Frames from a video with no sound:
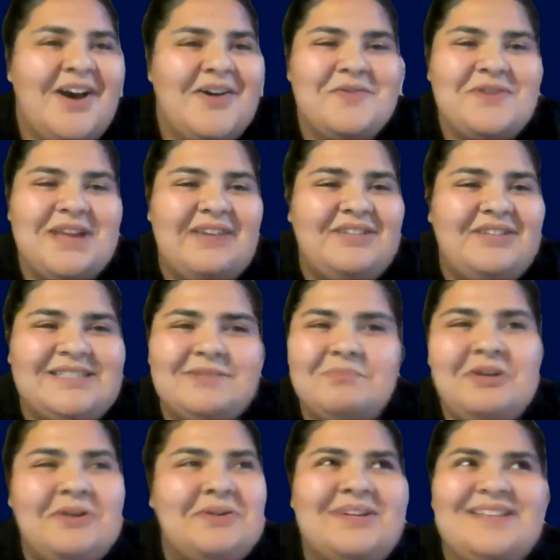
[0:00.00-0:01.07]
who gave us
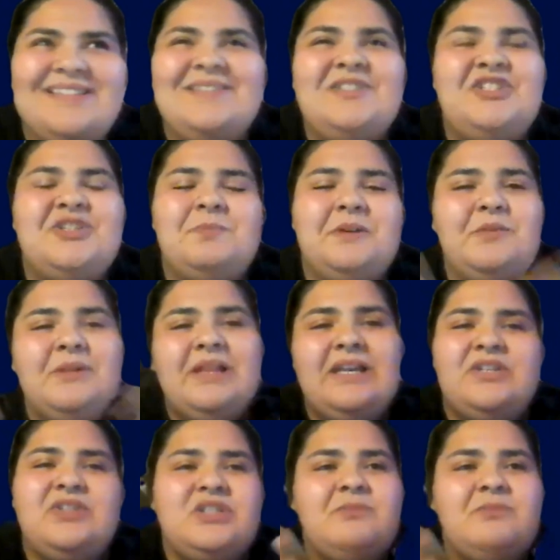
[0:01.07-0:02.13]
milk, and to just be in
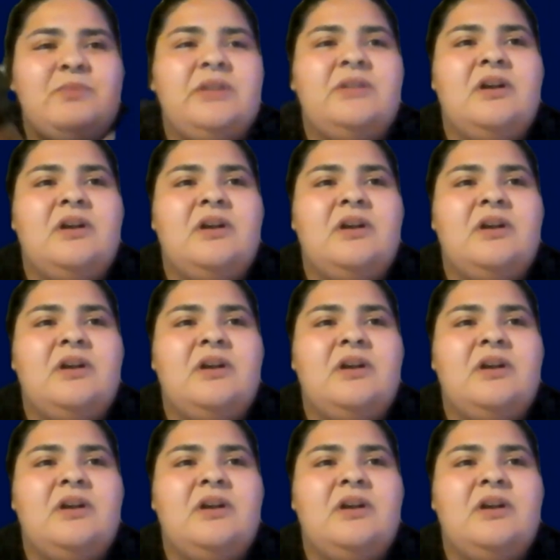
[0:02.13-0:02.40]
relationship with